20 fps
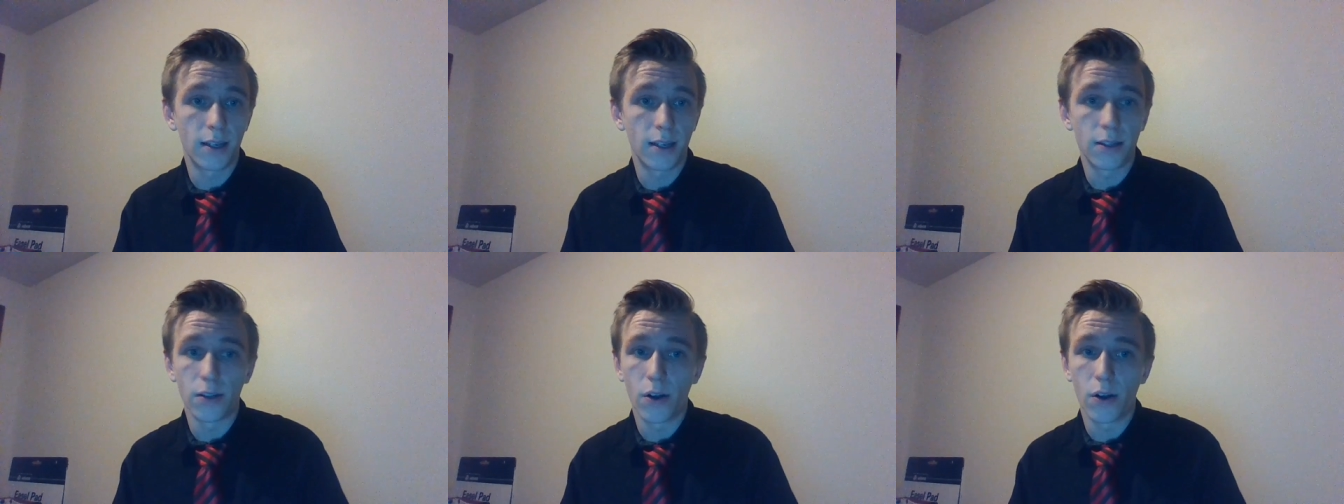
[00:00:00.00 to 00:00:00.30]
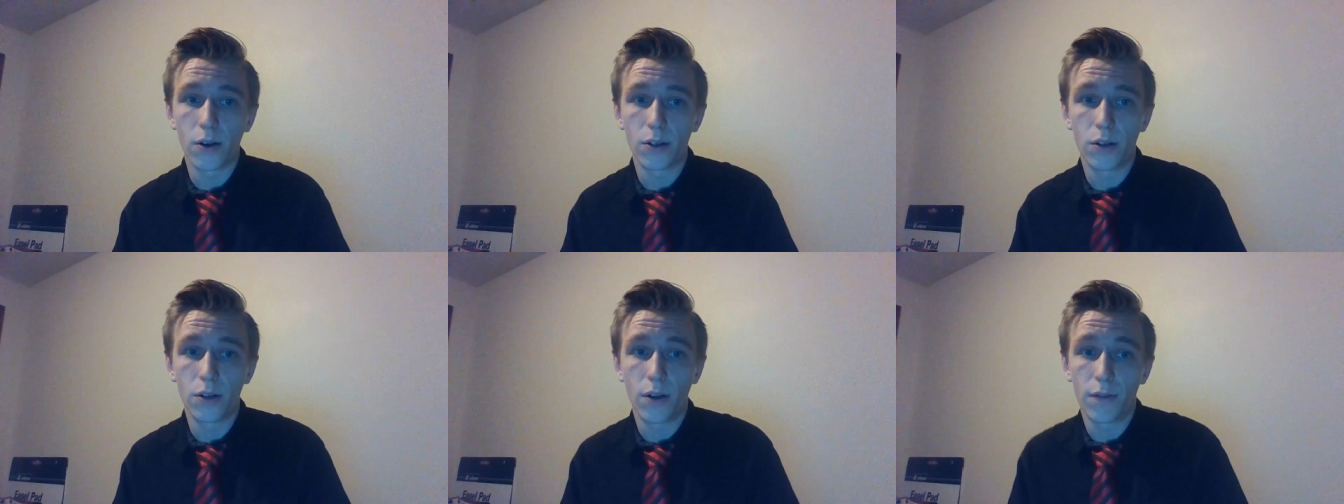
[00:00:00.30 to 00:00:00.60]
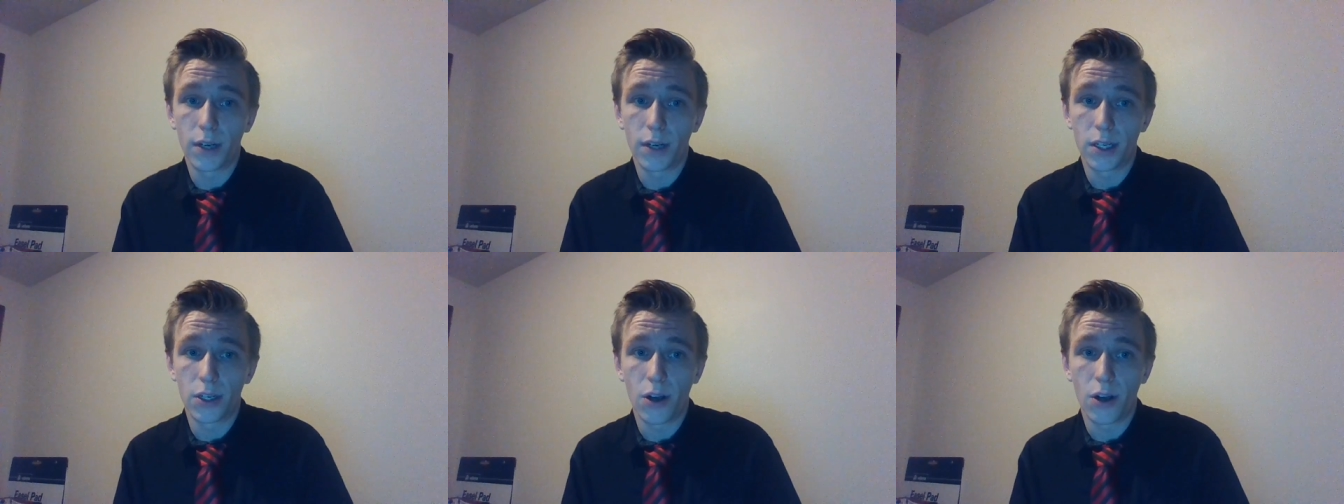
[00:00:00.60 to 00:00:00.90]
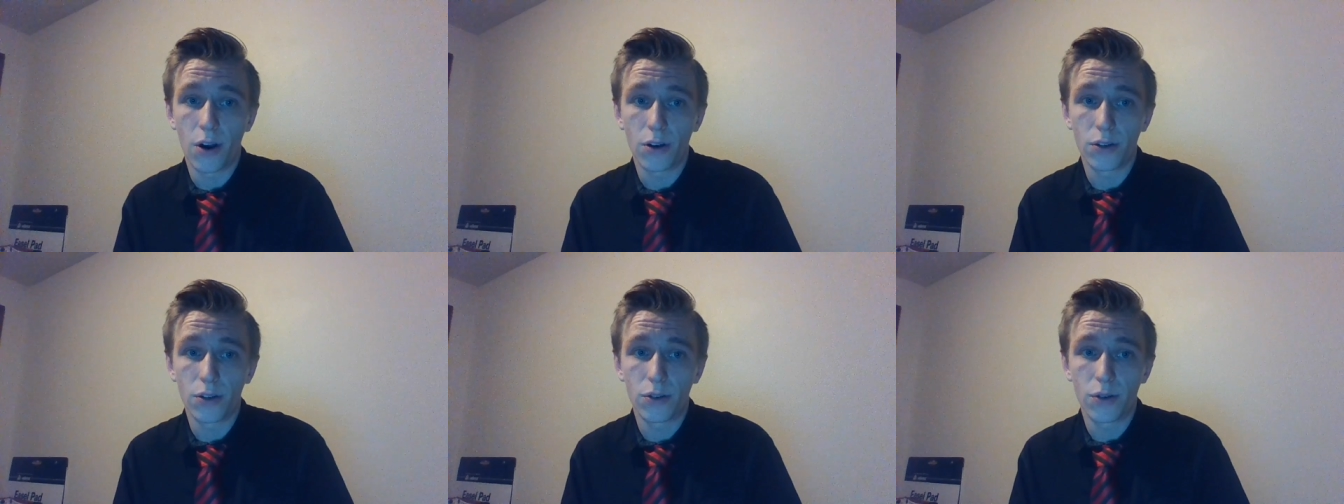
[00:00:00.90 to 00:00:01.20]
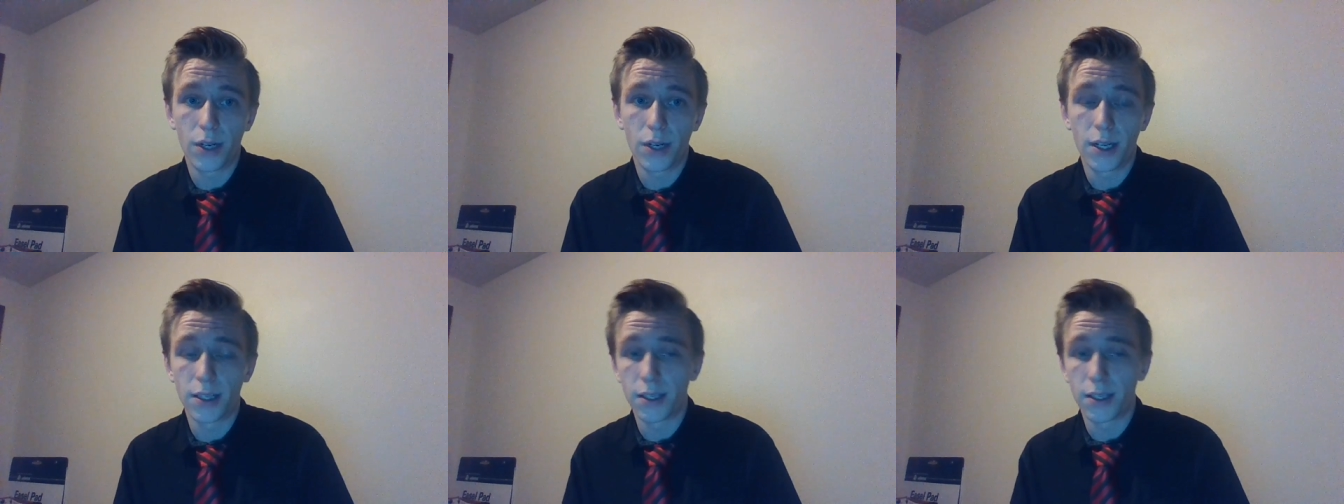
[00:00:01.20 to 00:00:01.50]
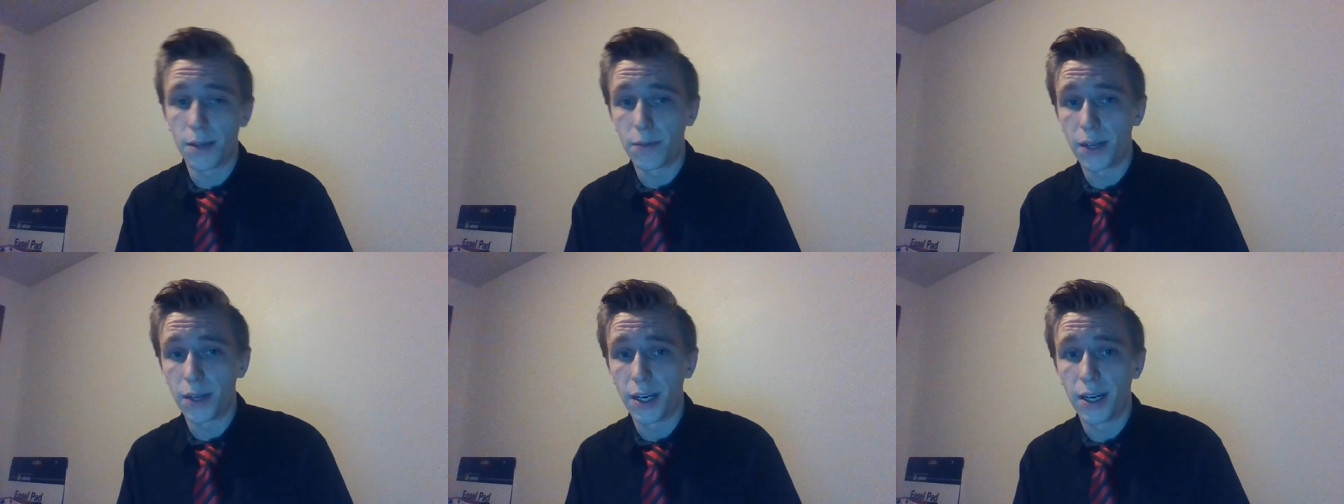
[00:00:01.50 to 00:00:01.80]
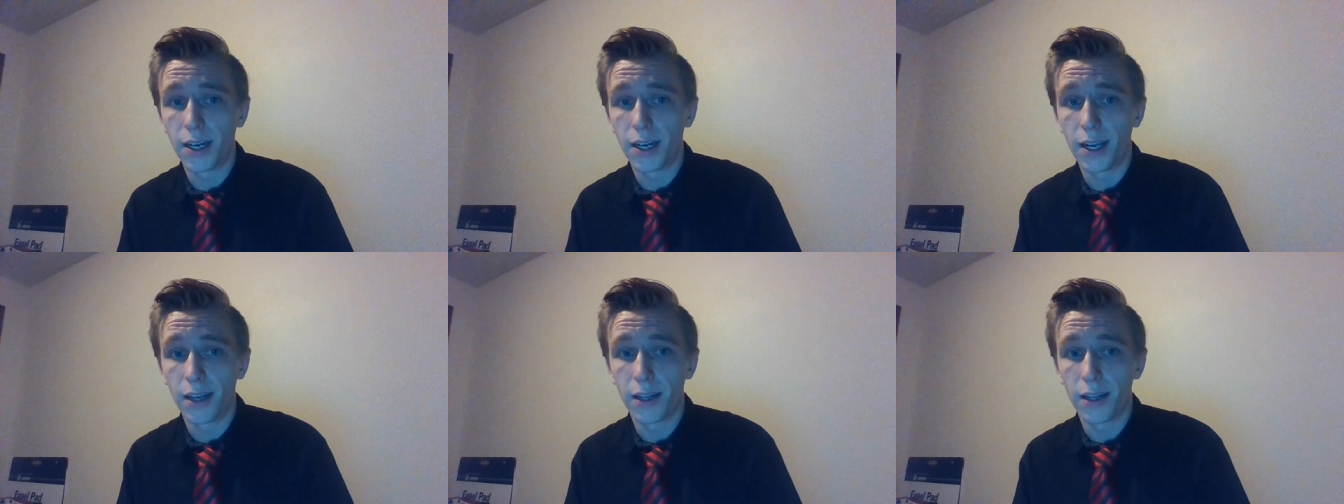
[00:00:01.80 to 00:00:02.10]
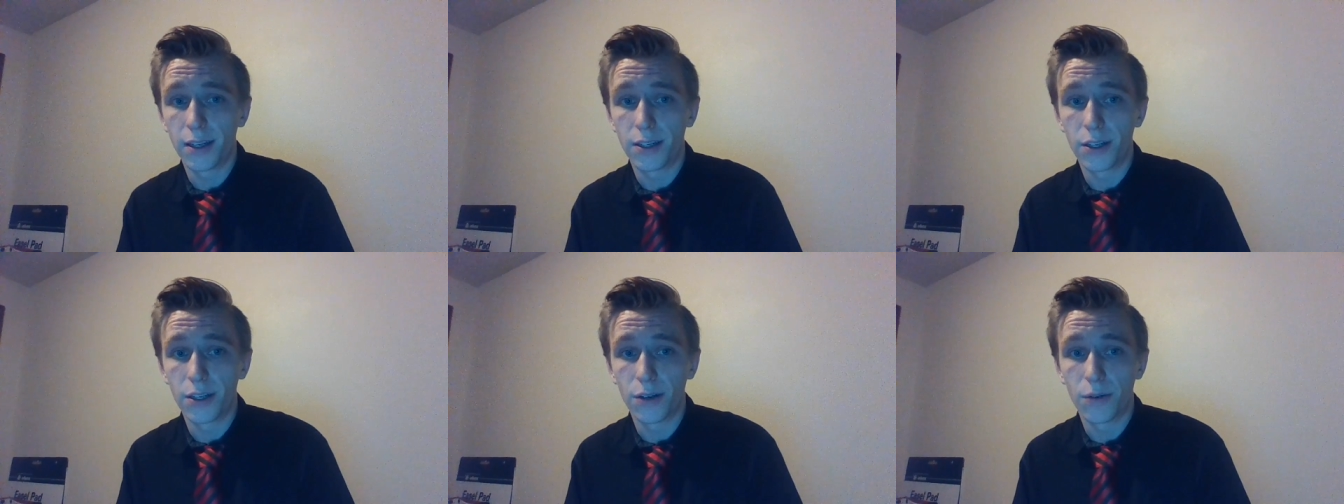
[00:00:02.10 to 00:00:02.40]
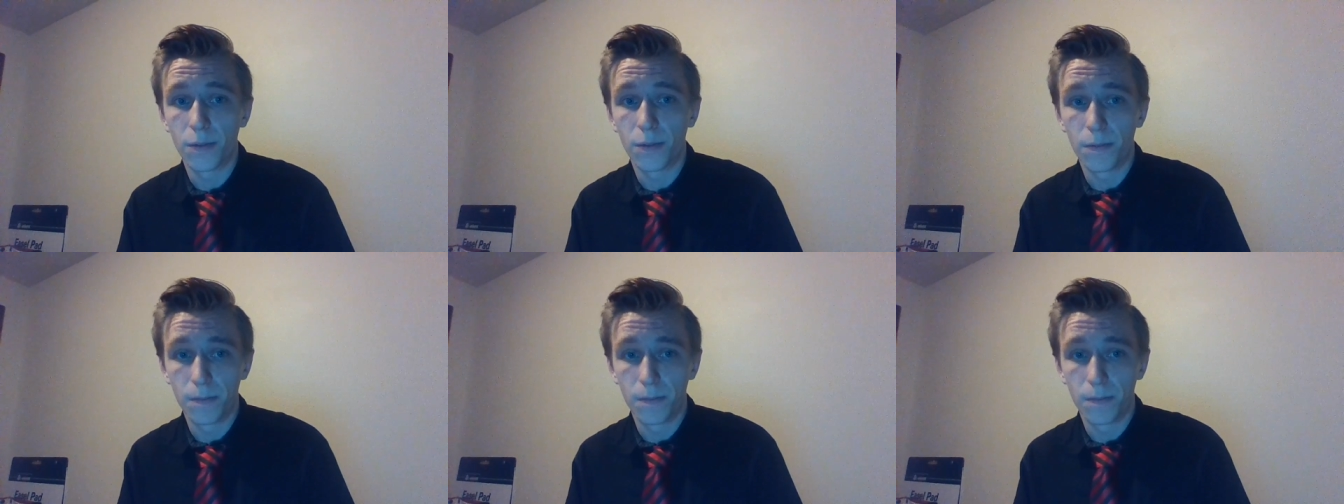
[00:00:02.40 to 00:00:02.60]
as long as you have a guitar string and something to nail it to.